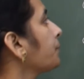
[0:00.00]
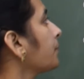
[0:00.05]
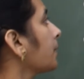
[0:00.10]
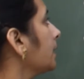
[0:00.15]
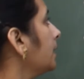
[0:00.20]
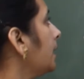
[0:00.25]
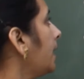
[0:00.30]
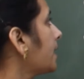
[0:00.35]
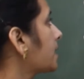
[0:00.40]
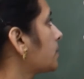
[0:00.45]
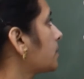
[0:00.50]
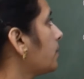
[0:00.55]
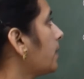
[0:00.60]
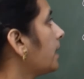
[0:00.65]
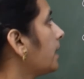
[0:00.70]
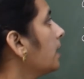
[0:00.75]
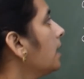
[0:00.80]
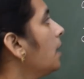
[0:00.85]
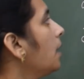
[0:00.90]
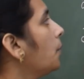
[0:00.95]
Next
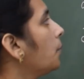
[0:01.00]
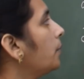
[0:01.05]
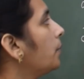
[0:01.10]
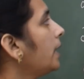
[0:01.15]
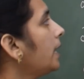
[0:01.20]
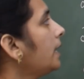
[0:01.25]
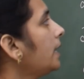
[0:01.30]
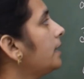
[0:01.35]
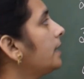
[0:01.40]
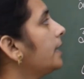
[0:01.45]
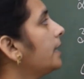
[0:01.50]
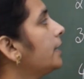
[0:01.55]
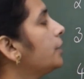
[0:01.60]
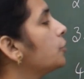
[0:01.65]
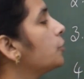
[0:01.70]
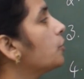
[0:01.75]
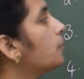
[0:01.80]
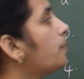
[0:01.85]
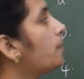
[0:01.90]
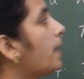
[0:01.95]
one. Where did
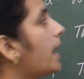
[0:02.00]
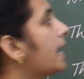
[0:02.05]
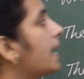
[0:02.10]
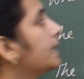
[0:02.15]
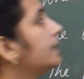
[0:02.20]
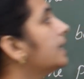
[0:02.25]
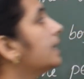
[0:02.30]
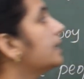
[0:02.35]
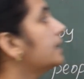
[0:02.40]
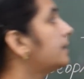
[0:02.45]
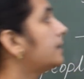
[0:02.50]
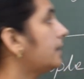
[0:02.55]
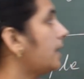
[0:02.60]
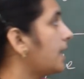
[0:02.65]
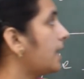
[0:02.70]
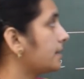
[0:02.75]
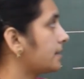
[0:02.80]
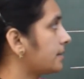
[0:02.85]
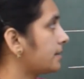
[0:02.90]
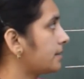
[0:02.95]
you buy the
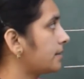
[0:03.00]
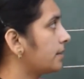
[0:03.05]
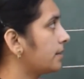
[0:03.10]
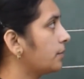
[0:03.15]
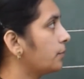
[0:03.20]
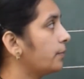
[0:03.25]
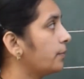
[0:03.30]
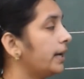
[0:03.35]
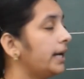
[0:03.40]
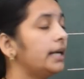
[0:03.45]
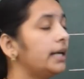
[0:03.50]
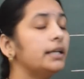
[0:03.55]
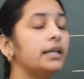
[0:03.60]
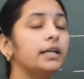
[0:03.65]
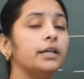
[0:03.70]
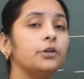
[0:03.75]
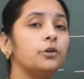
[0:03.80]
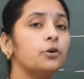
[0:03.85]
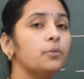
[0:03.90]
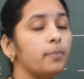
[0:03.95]
dress? Where
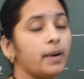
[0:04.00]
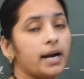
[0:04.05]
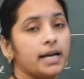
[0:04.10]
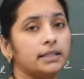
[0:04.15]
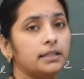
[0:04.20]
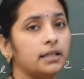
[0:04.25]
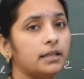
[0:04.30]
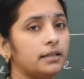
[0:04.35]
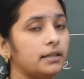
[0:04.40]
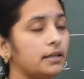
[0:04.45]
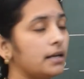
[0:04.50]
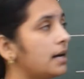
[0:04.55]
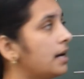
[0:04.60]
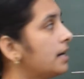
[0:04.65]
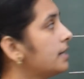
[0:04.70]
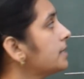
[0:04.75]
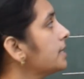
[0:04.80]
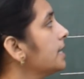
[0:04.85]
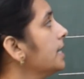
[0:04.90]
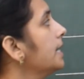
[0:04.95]
did you buy the
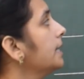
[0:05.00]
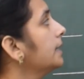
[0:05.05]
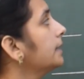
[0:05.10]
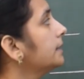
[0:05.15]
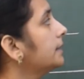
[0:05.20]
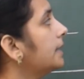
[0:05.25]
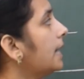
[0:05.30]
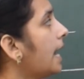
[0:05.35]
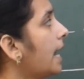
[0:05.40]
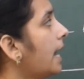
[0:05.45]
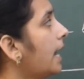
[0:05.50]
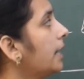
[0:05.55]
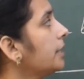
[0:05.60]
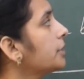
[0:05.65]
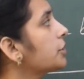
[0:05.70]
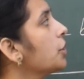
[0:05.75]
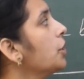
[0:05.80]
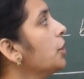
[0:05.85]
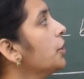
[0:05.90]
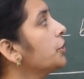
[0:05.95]
dress? Dash.
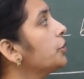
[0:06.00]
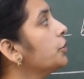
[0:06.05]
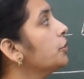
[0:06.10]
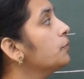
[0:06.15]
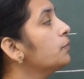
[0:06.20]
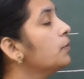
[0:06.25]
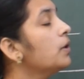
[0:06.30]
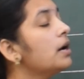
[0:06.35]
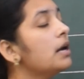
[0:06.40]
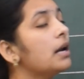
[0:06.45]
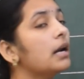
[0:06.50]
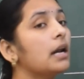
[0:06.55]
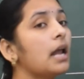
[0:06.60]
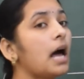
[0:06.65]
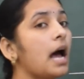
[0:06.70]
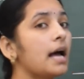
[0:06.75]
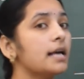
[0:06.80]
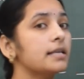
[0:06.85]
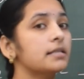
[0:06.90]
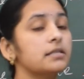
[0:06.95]
You wore
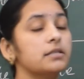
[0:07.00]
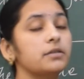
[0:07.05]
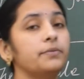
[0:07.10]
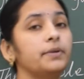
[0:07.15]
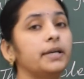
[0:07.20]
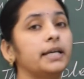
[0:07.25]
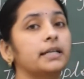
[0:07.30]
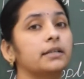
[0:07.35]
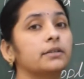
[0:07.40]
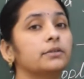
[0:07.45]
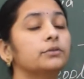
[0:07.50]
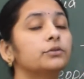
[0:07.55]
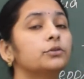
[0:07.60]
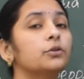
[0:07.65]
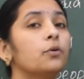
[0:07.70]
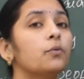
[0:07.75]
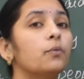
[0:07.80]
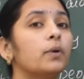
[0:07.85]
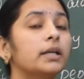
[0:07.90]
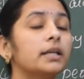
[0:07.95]
last week.
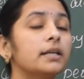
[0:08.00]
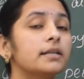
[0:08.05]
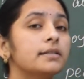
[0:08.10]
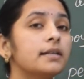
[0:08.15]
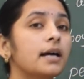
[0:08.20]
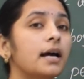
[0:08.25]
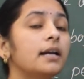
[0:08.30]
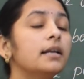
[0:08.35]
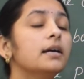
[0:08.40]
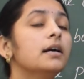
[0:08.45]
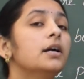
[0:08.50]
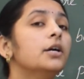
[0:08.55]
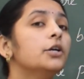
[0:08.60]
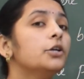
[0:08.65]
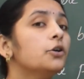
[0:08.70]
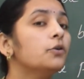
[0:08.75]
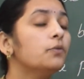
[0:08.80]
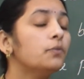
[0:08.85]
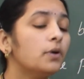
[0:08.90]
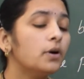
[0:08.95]
So, what is that?
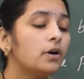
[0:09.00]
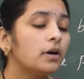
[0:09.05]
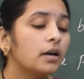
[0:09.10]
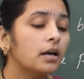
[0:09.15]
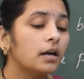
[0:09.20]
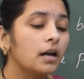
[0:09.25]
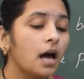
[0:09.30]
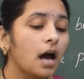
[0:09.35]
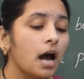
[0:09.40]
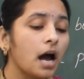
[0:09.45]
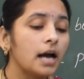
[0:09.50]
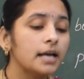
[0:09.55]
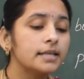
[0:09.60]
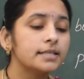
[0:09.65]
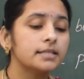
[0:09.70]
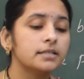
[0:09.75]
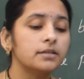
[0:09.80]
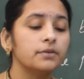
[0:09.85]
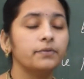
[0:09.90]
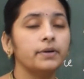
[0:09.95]
You wore
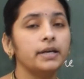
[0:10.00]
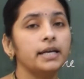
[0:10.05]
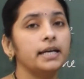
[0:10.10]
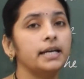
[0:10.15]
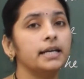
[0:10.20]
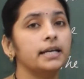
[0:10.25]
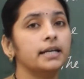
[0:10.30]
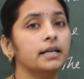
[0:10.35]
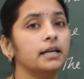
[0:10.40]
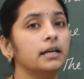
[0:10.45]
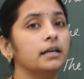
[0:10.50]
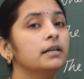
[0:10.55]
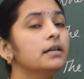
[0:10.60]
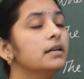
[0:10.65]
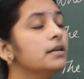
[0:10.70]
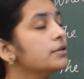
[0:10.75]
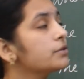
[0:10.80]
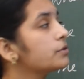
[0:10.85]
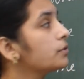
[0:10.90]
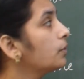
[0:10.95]
last week.
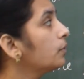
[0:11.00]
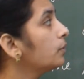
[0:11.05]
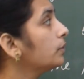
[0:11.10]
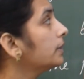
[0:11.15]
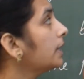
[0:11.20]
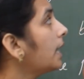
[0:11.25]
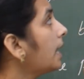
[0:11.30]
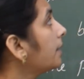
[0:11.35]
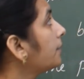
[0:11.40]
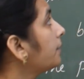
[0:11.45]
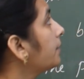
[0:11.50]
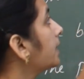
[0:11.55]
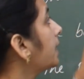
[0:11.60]
So, that we